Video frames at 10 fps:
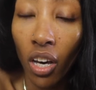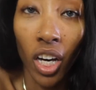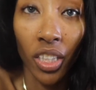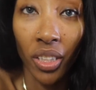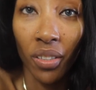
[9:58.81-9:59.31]

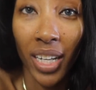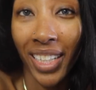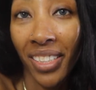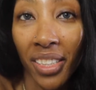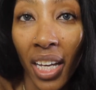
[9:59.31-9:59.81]
Also, I
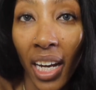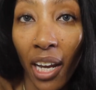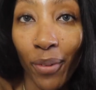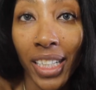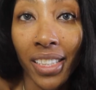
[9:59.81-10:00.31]
guess it's not
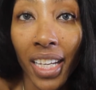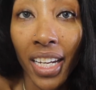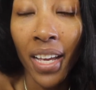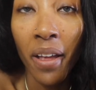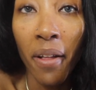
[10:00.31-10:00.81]

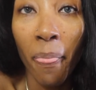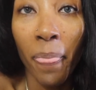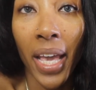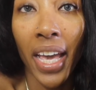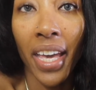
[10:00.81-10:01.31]
high-waisted,
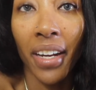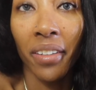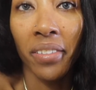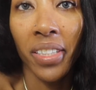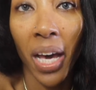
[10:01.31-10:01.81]
And
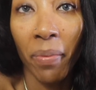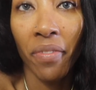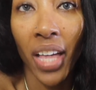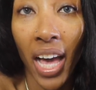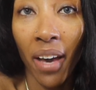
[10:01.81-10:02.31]
on top
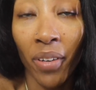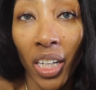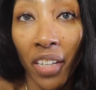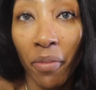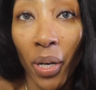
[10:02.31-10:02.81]
of that, what
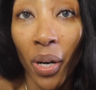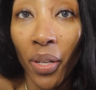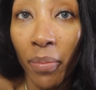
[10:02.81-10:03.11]
I love about all the